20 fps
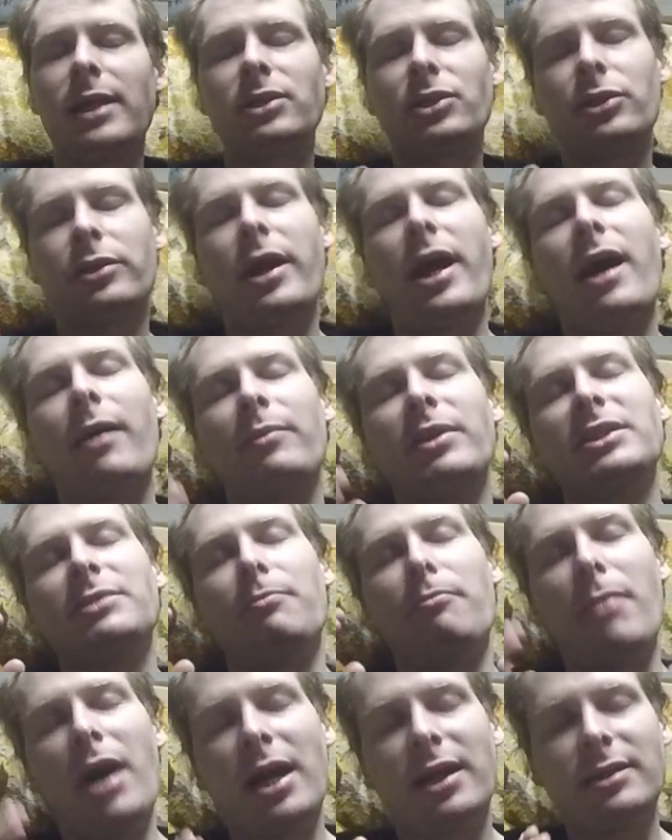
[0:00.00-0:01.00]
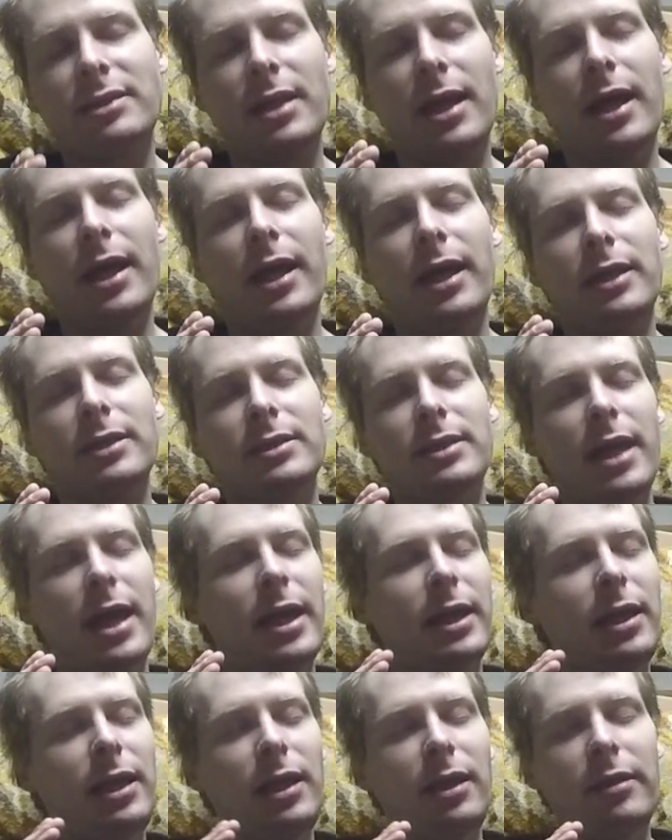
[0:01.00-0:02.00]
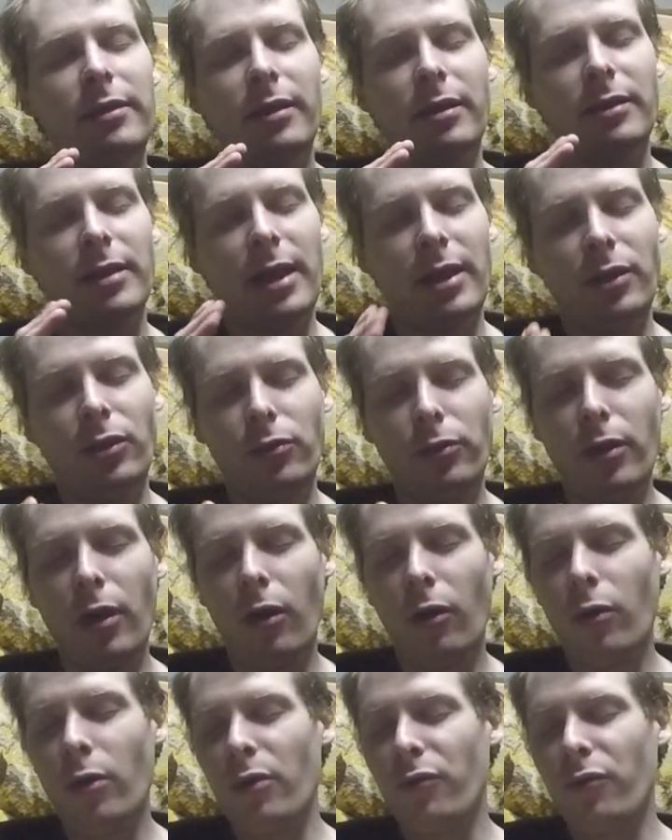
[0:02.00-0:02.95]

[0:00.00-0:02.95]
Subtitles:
hobbies, monetize anything that you know.